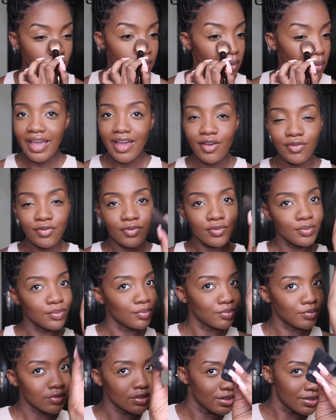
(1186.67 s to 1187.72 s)
I have
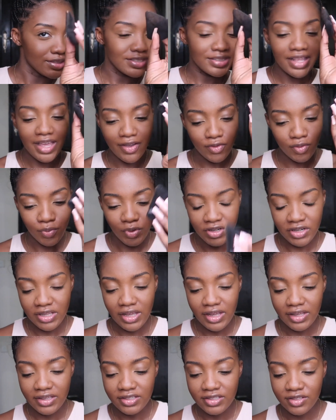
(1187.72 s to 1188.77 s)
this that everybody
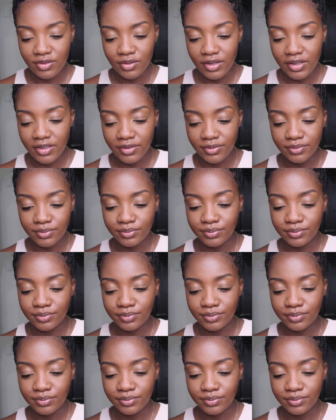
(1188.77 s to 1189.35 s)
has, so I